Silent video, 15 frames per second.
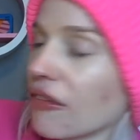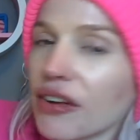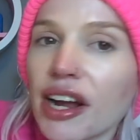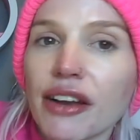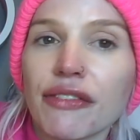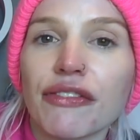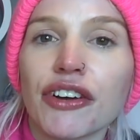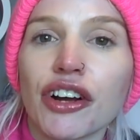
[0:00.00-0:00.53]
I've
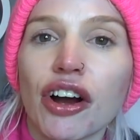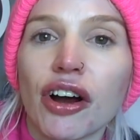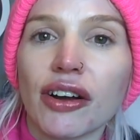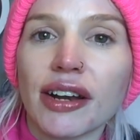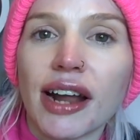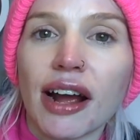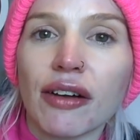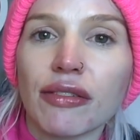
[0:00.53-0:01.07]
kind of
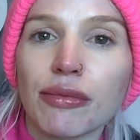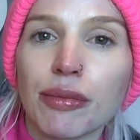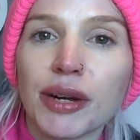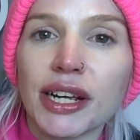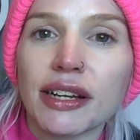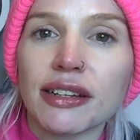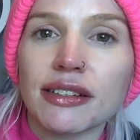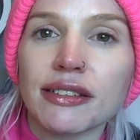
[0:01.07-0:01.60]
forgot now
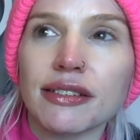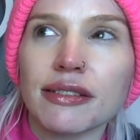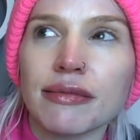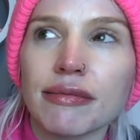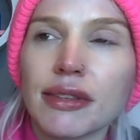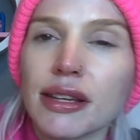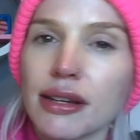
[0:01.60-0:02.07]
because